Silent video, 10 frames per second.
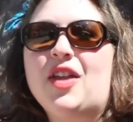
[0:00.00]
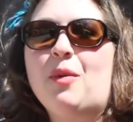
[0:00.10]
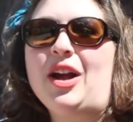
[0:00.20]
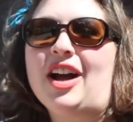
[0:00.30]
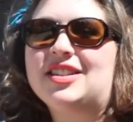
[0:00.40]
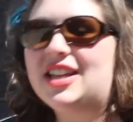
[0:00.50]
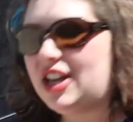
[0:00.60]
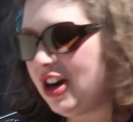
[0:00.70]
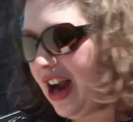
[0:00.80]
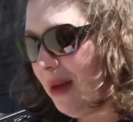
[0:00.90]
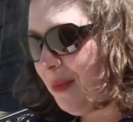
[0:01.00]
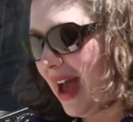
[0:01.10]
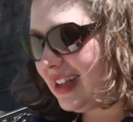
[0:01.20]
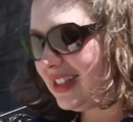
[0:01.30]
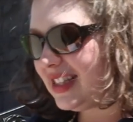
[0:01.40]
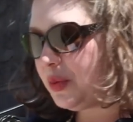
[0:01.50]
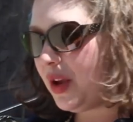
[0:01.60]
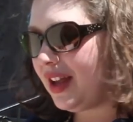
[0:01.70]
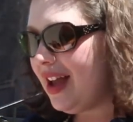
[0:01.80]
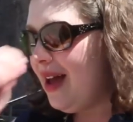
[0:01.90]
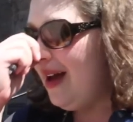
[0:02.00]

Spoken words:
that we got to hear at Mass this week.